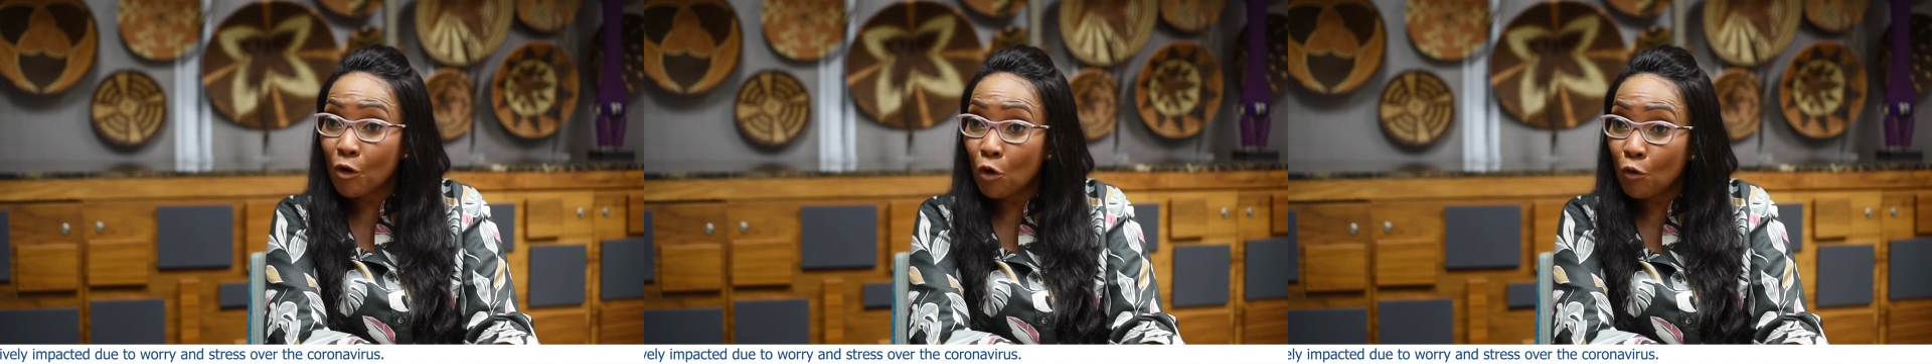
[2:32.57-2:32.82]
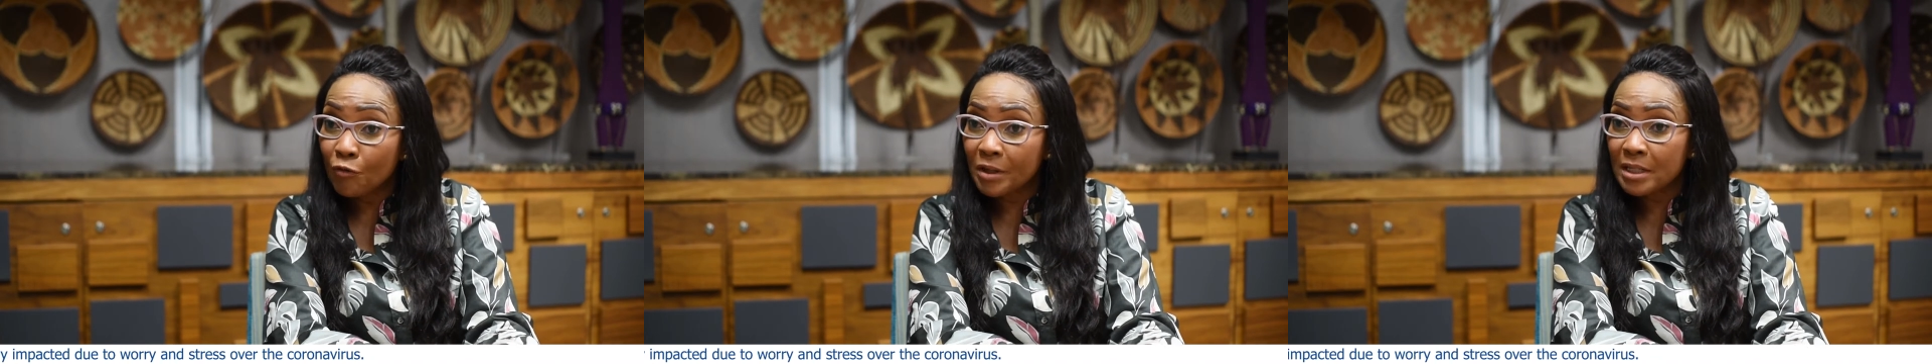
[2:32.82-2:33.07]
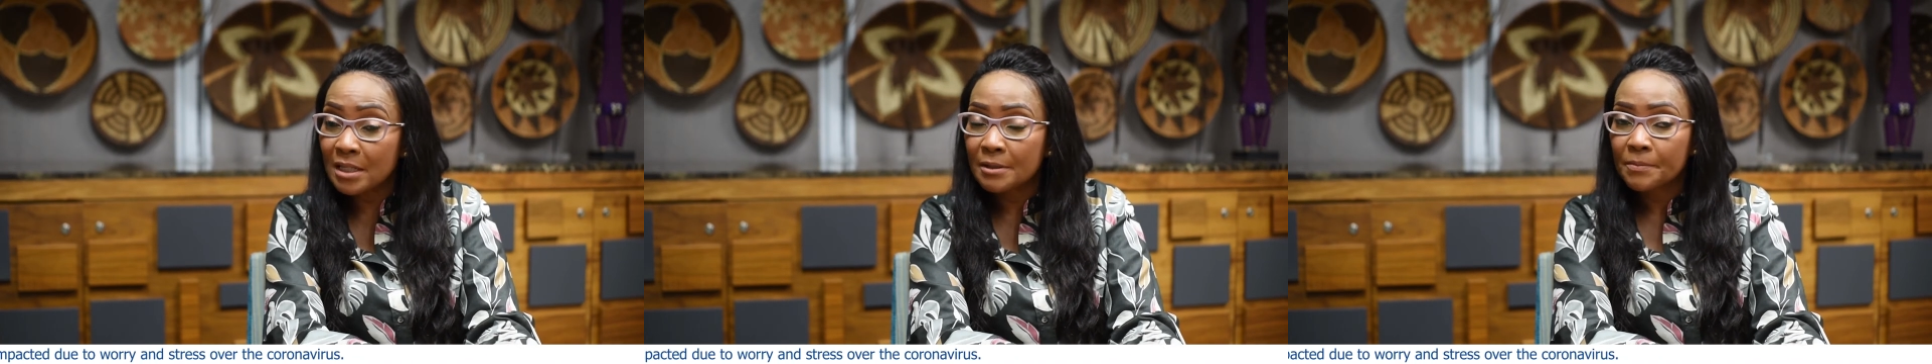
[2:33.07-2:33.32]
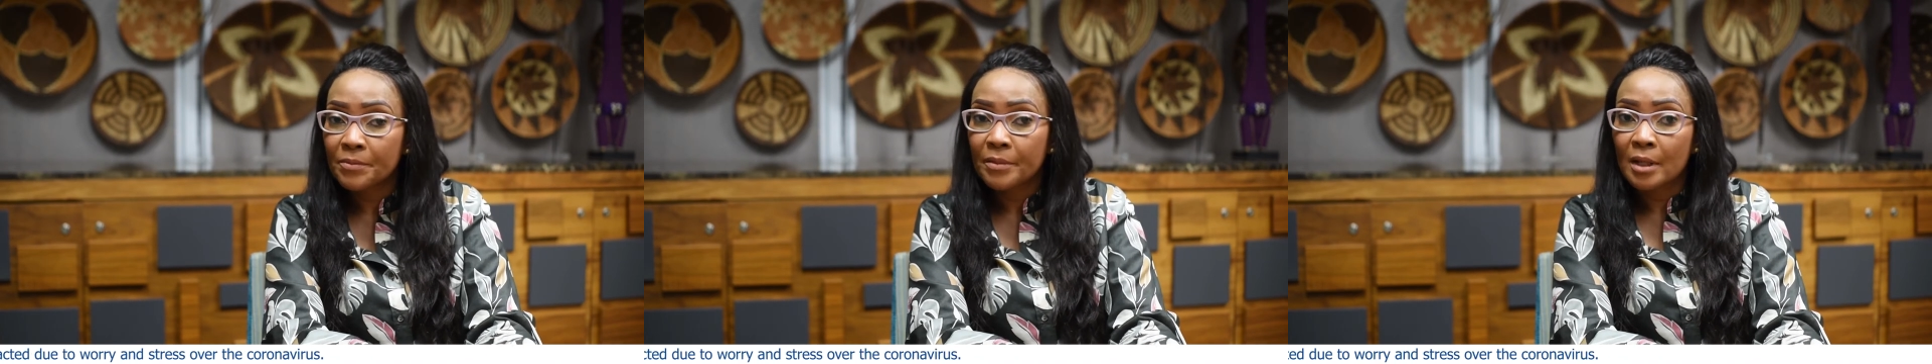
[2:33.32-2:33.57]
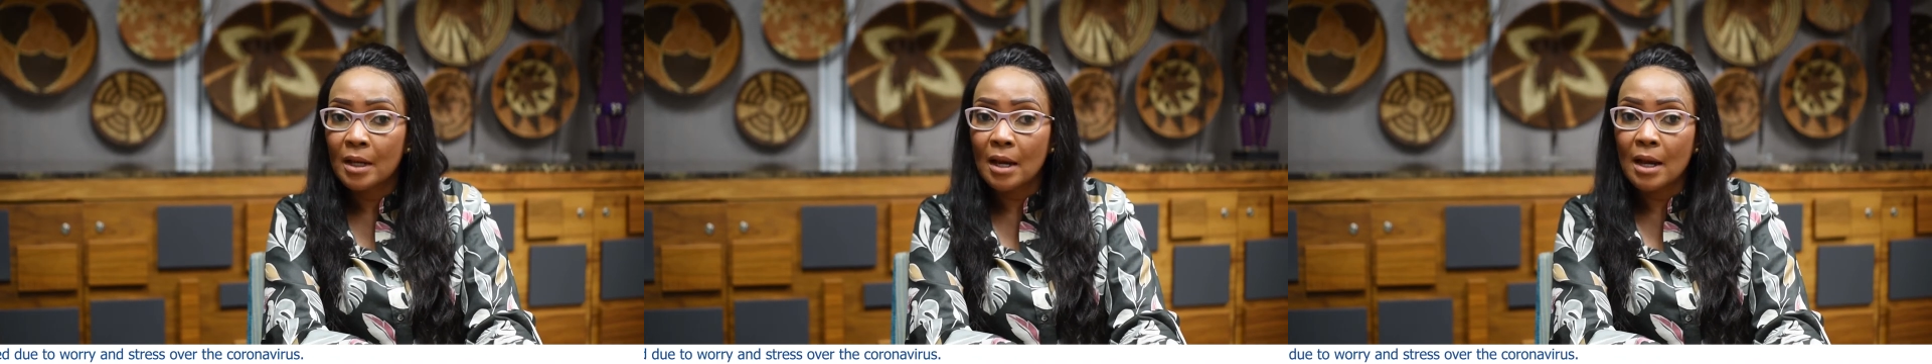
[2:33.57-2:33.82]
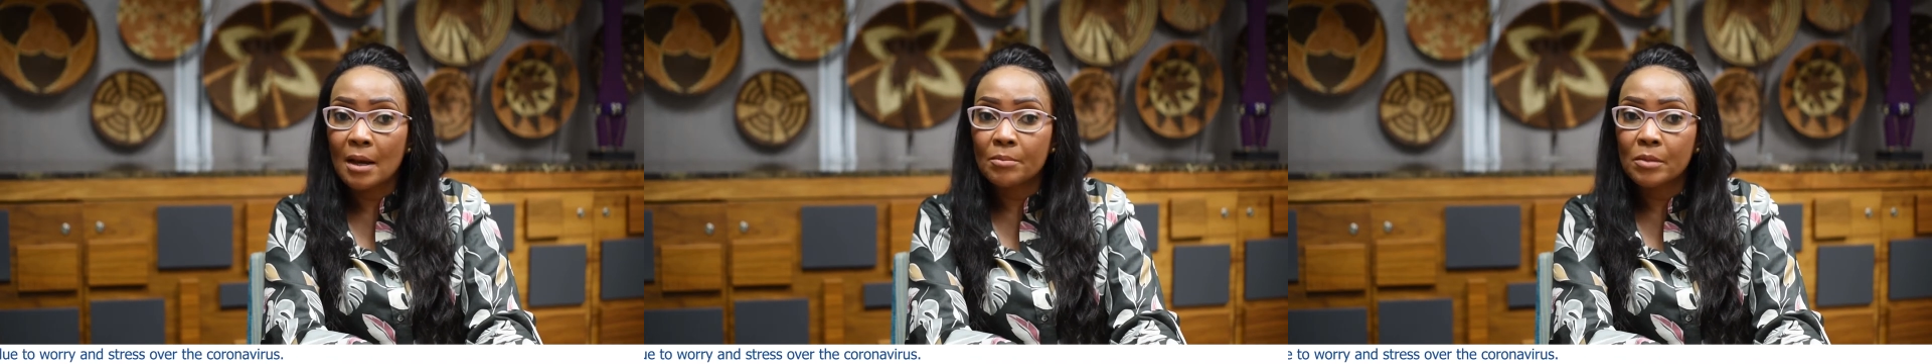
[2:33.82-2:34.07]
COVID.
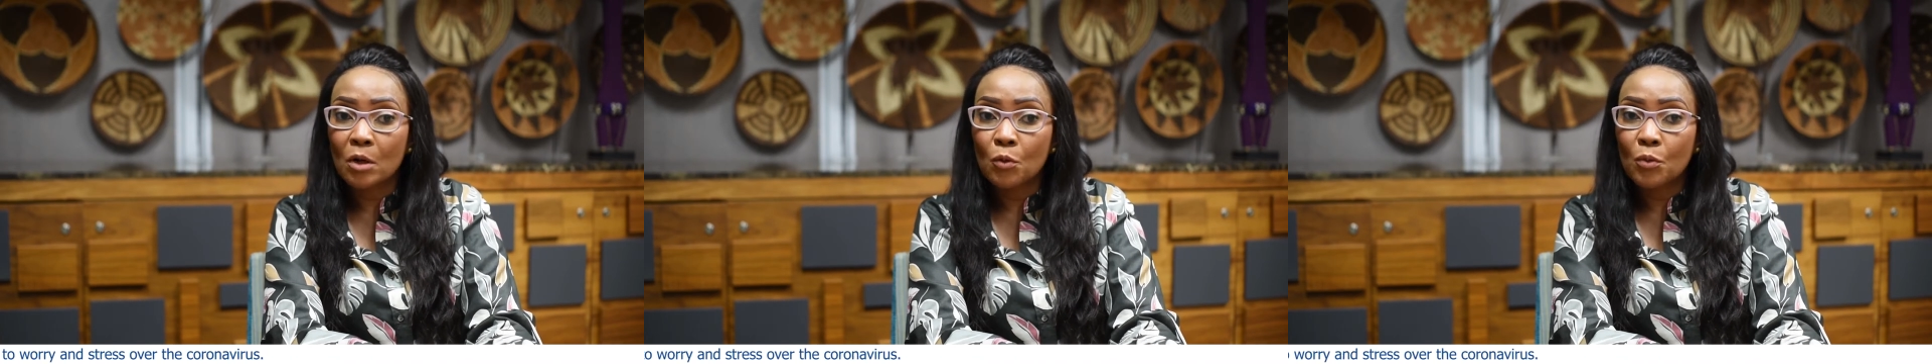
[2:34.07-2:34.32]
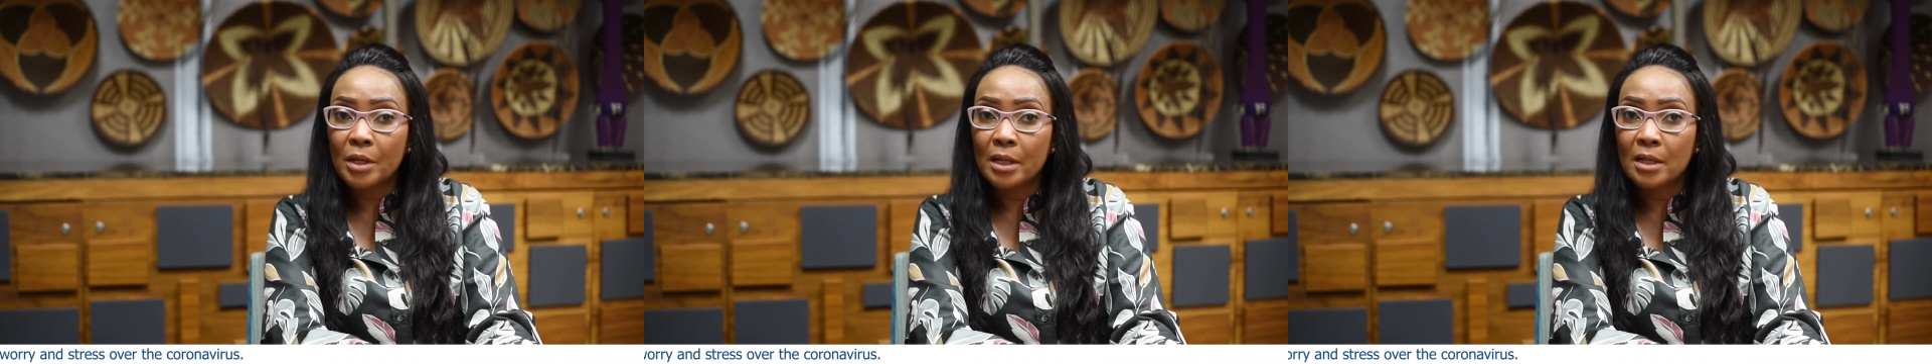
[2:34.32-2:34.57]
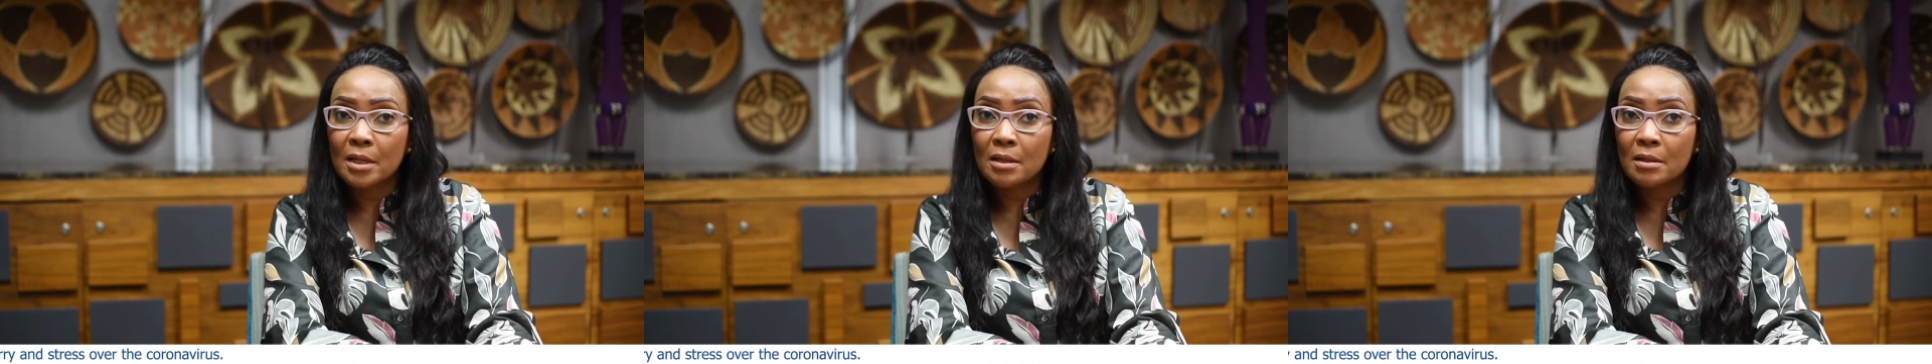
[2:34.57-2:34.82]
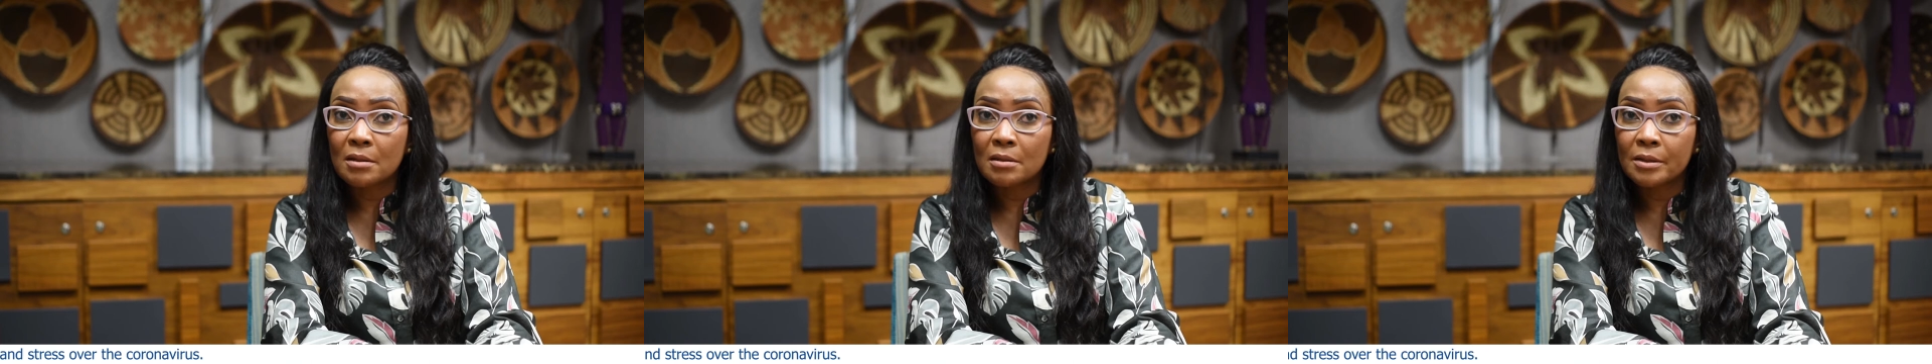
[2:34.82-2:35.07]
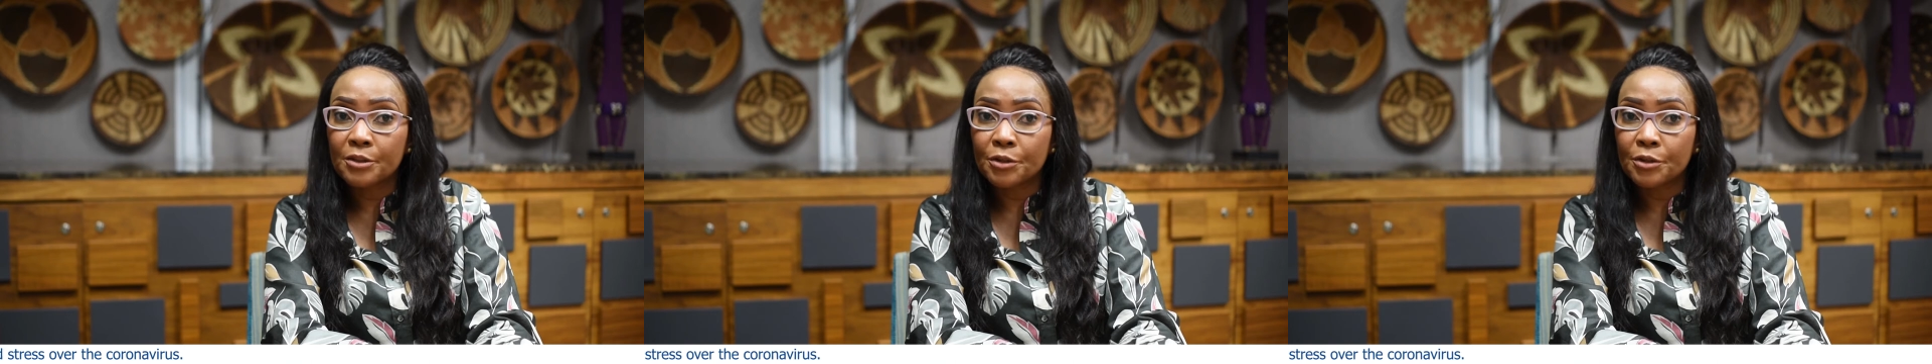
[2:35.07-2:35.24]
We